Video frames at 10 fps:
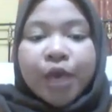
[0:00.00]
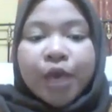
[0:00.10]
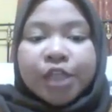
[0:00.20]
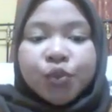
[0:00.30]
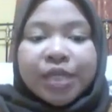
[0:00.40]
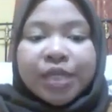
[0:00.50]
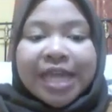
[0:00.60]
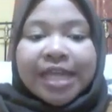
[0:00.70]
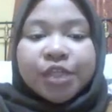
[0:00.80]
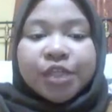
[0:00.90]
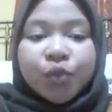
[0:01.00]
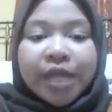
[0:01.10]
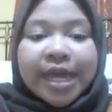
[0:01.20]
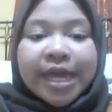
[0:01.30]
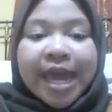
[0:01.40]
to ensure that the
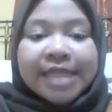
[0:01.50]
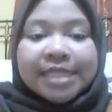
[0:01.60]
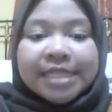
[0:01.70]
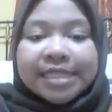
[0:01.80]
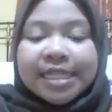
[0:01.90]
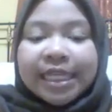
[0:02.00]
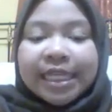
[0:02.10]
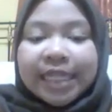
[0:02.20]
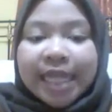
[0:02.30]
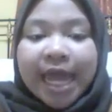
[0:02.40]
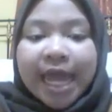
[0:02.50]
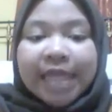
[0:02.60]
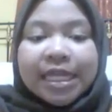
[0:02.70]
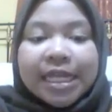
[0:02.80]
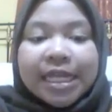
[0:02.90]
student can access the internet
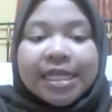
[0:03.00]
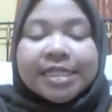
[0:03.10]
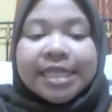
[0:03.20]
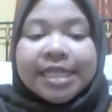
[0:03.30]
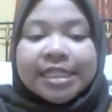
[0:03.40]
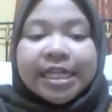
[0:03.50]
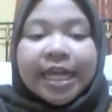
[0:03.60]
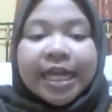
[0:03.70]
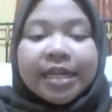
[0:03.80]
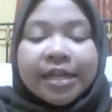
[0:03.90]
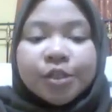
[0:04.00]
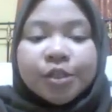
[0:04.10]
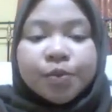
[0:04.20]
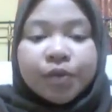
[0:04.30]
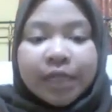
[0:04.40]
and the learning session can
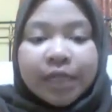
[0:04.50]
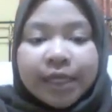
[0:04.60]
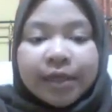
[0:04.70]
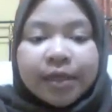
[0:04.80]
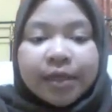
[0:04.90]
run smoothly.